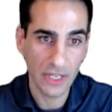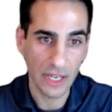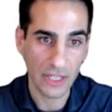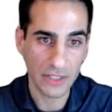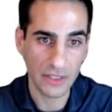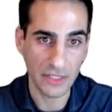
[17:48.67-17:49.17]

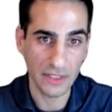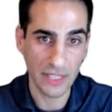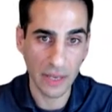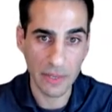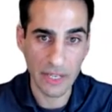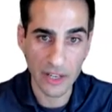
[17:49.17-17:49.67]
actually
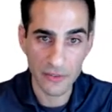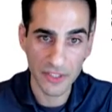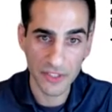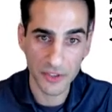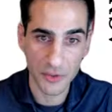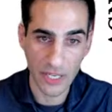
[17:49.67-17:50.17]
Lyman alpha
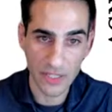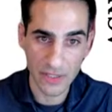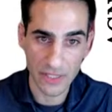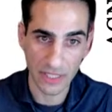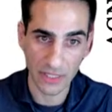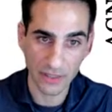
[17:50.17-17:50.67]
is
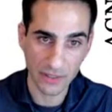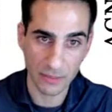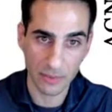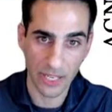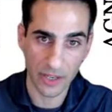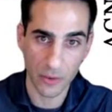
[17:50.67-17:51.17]
tracing the
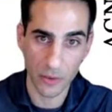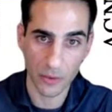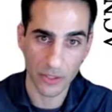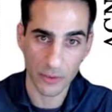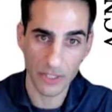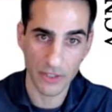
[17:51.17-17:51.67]
black hole
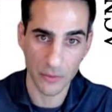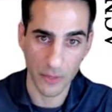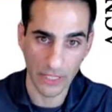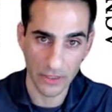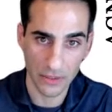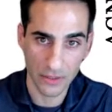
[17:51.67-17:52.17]
accretion
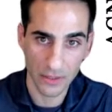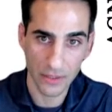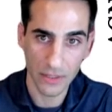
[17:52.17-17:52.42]
rate.